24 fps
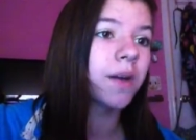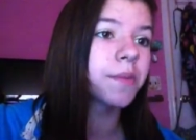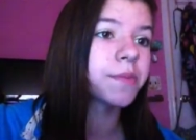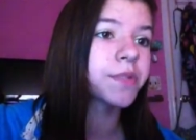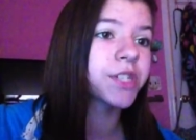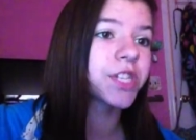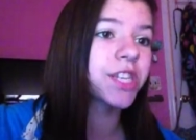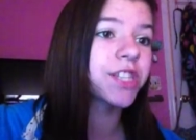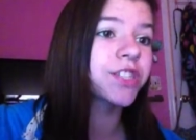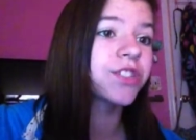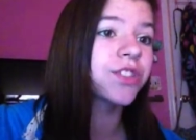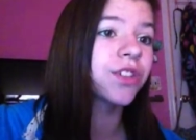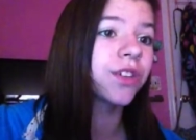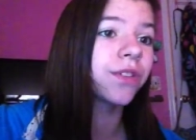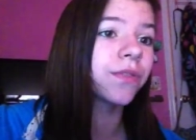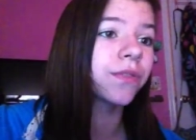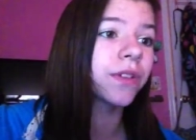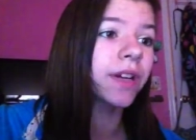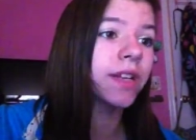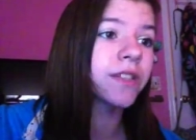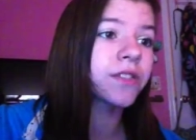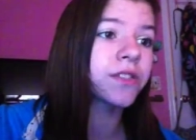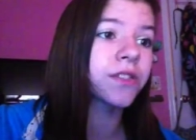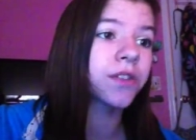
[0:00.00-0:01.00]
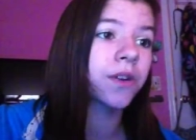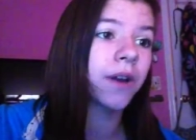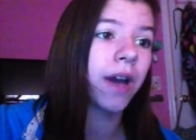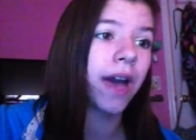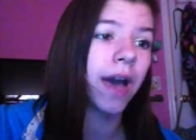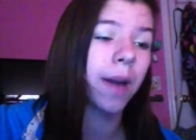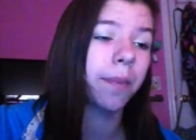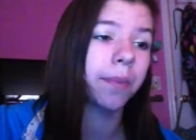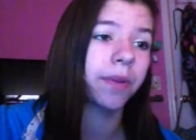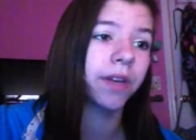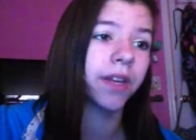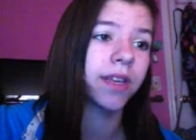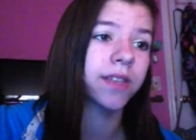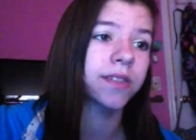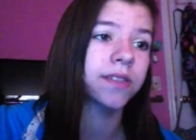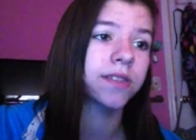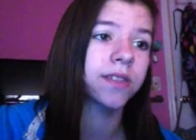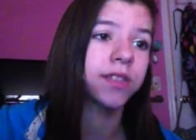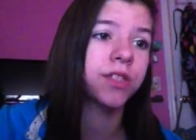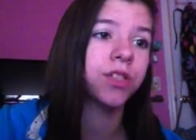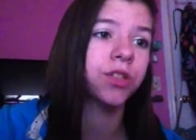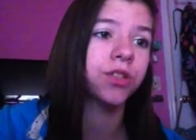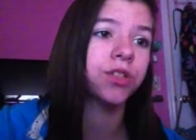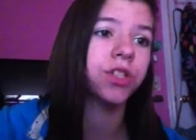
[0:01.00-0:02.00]
She has no friends and no happiness
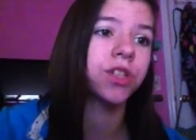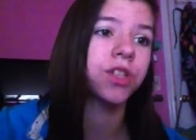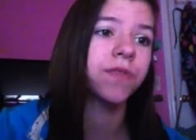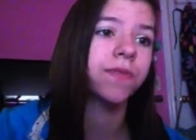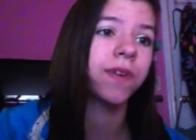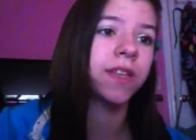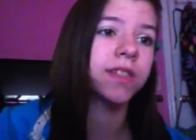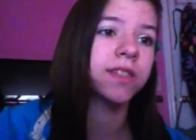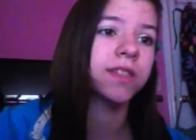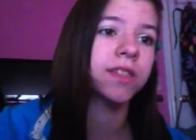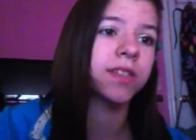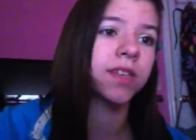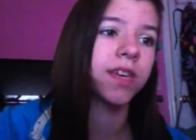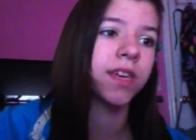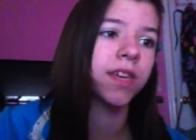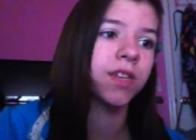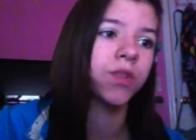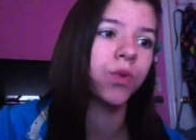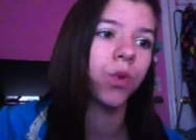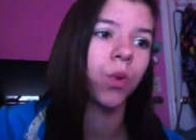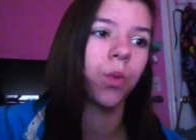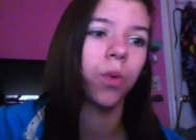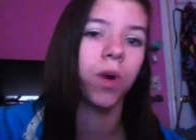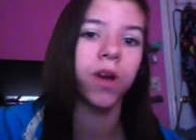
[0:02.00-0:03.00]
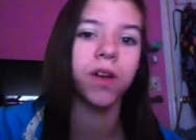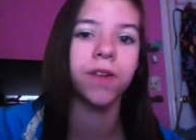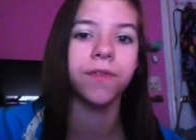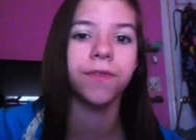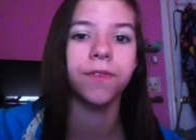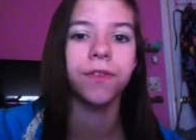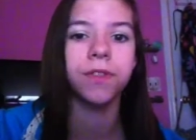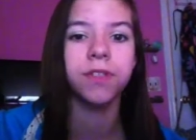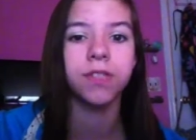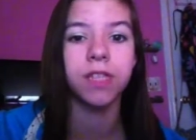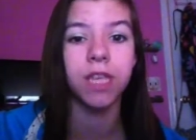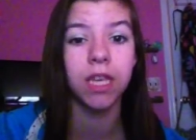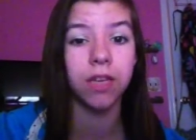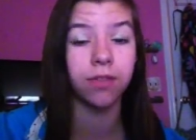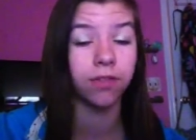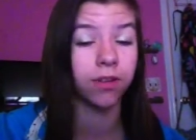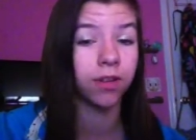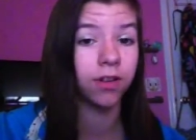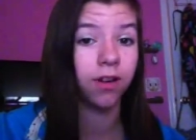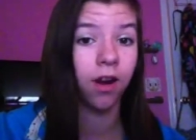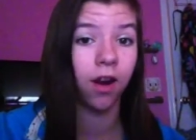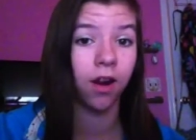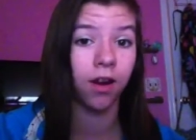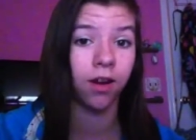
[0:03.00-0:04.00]
until she finds the key to a wonderful
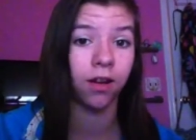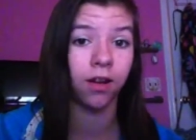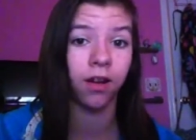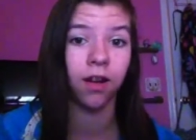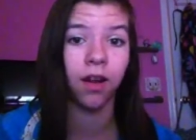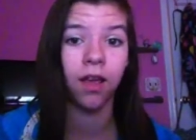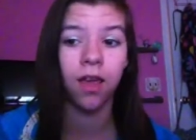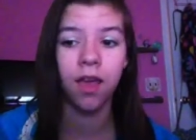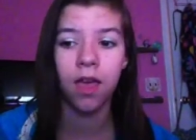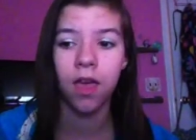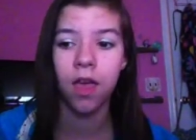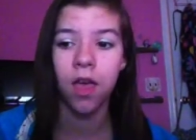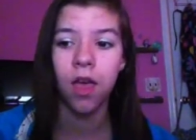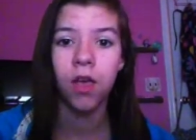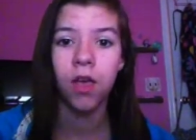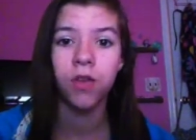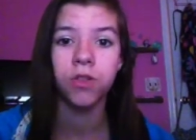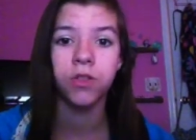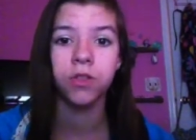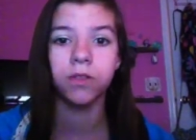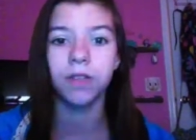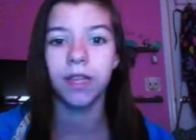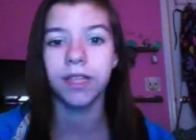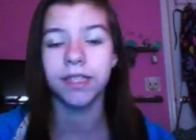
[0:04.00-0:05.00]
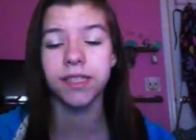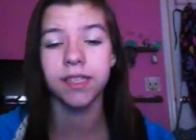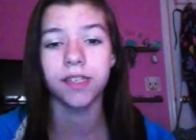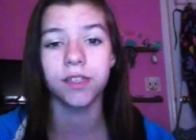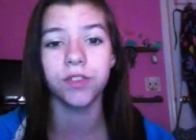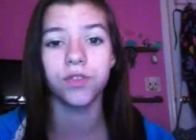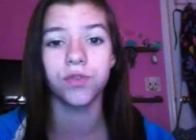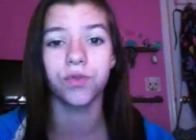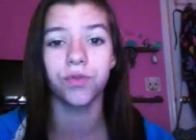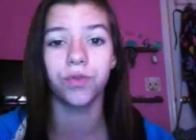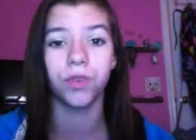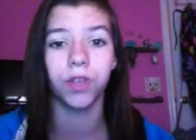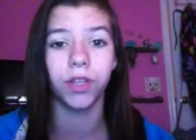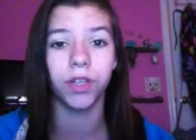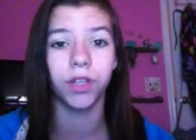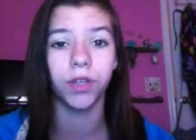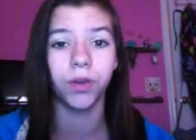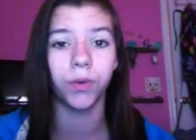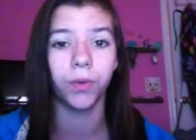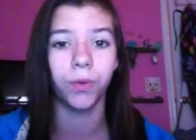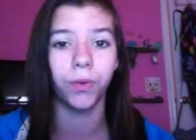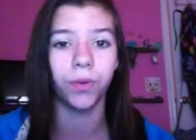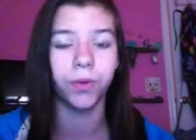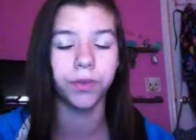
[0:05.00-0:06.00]
secret garden. So that sounds really
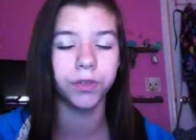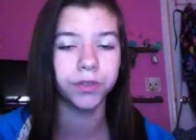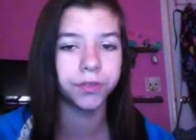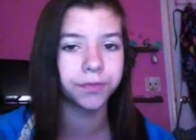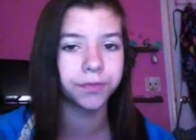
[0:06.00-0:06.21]
cool.